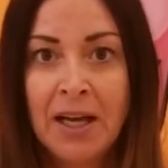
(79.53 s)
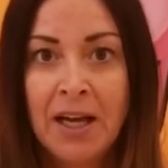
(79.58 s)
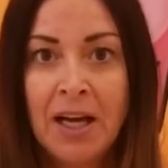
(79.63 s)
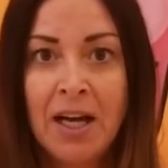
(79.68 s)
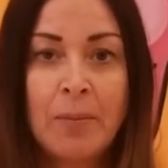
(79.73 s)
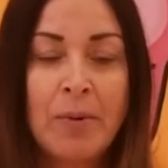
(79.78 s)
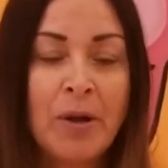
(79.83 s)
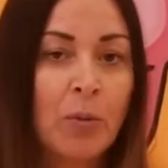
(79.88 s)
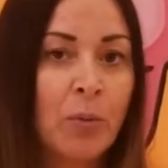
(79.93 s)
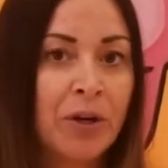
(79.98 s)

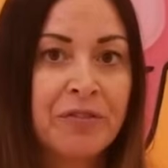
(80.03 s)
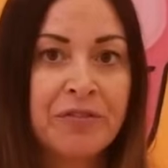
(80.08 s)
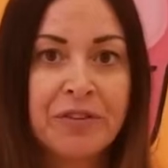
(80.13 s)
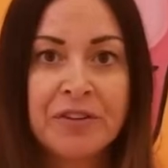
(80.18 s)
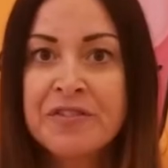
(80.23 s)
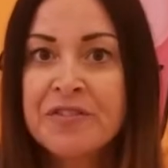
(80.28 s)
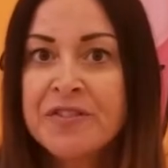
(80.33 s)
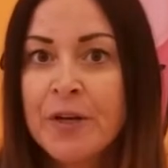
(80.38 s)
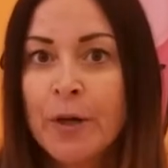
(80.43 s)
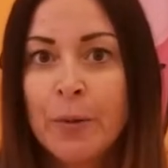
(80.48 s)
Um, I worked for
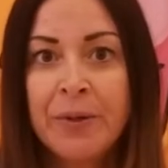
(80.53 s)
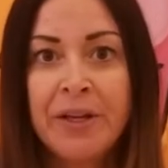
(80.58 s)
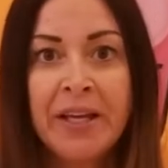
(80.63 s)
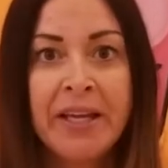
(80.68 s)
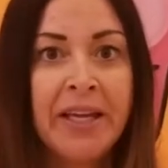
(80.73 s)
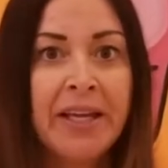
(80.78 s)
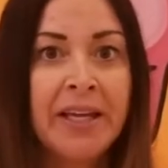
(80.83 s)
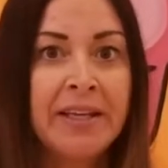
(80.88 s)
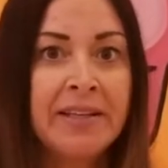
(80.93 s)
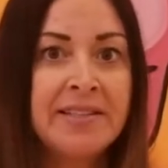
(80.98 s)

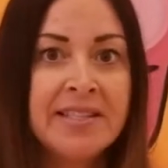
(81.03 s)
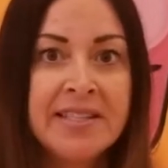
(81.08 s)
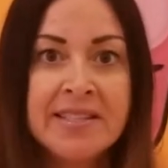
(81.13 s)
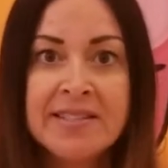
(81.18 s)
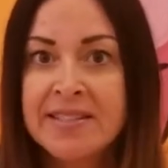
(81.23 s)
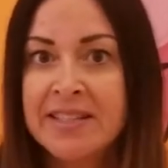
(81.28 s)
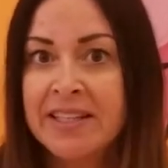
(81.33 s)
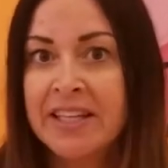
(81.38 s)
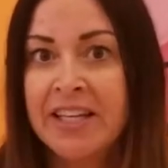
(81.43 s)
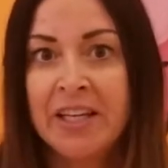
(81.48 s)
Sony,
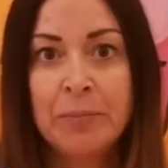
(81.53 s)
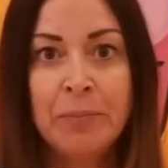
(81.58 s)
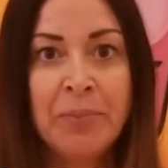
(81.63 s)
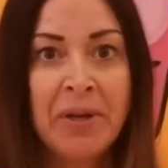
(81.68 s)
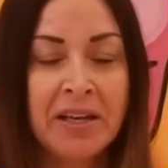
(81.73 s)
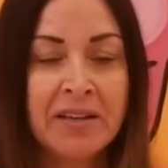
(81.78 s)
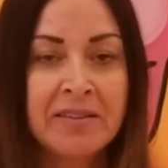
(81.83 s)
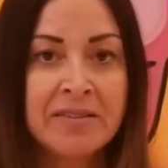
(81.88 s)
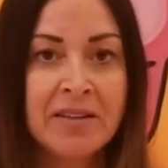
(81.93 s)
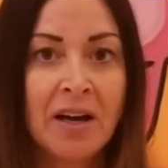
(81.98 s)
Disney,
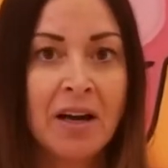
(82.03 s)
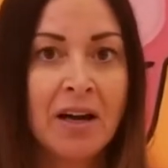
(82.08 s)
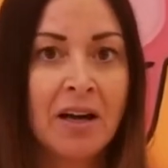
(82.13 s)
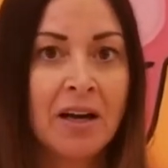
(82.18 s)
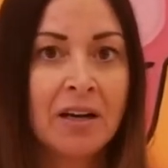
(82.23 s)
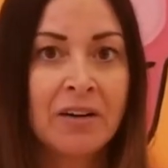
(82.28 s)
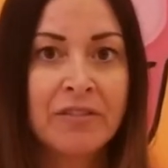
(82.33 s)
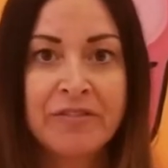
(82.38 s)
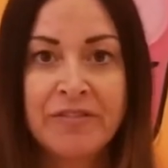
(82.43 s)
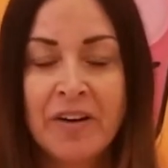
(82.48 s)

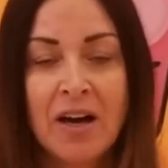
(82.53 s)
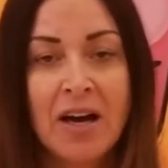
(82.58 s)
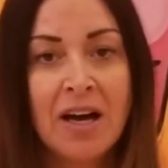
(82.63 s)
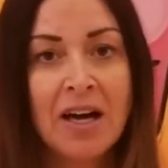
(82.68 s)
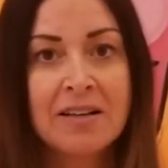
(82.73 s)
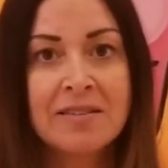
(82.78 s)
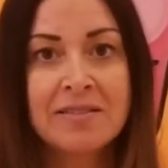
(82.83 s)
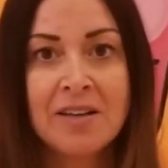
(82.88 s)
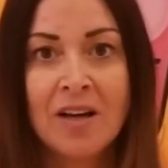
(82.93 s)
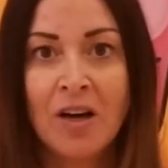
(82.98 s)
Pixar,
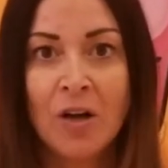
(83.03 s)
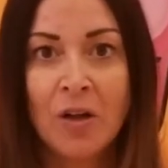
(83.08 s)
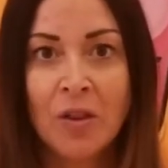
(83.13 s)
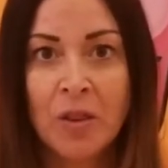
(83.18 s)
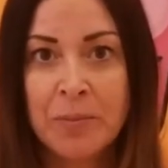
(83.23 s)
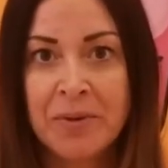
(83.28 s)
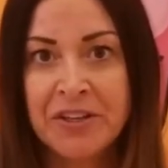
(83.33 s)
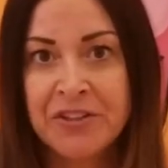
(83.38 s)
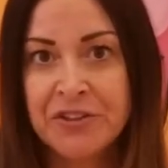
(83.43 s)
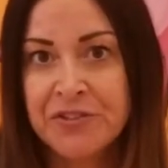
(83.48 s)
Fox, all the
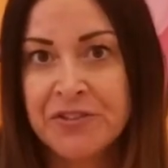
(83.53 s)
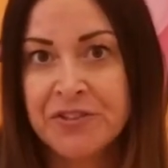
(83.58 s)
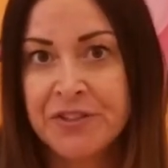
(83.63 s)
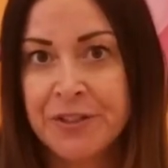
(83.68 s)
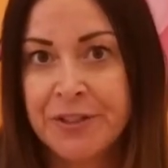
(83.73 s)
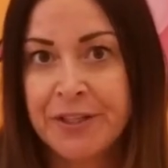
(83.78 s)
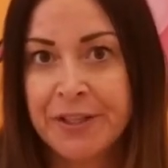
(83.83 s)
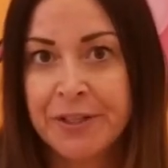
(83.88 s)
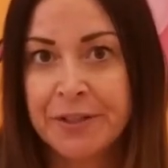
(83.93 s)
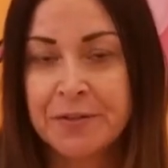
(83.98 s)
major
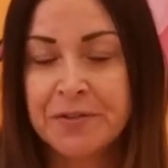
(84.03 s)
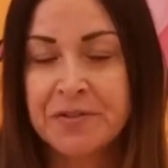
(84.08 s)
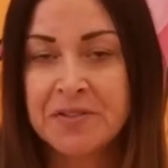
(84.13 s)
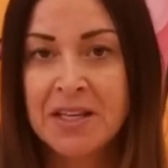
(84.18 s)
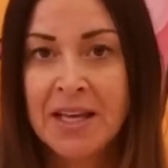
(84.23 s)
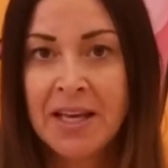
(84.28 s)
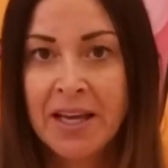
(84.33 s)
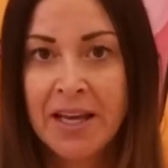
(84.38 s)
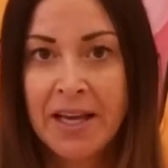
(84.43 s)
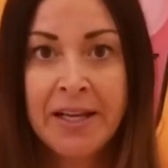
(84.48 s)
studios,
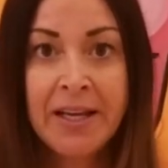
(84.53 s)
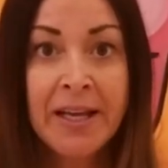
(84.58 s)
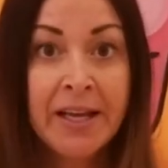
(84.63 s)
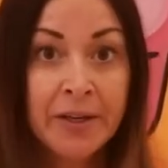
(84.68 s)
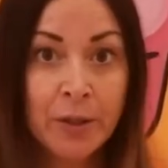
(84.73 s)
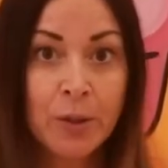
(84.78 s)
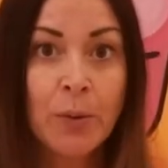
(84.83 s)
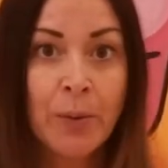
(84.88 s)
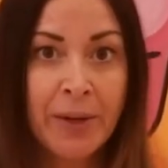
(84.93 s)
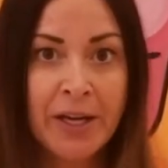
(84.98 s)
and had
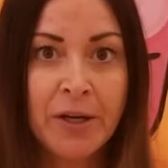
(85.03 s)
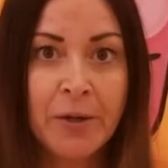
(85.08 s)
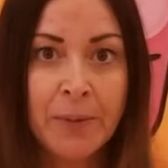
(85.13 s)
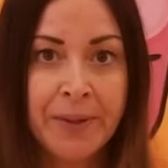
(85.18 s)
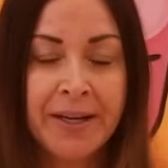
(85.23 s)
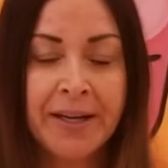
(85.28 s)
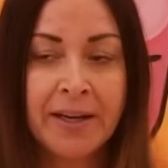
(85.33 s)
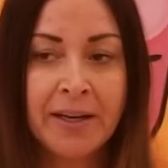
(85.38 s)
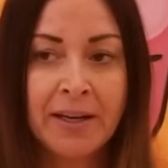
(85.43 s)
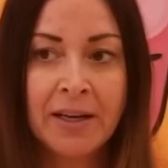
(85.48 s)
a great
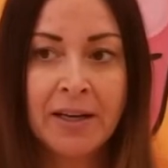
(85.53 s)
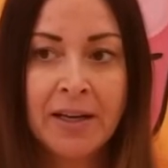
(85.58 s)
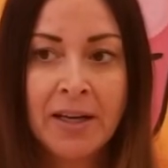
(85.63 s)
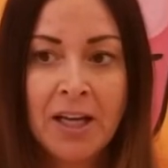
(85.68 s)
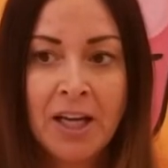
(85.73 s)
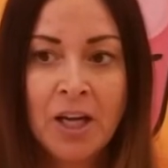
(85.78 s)
career.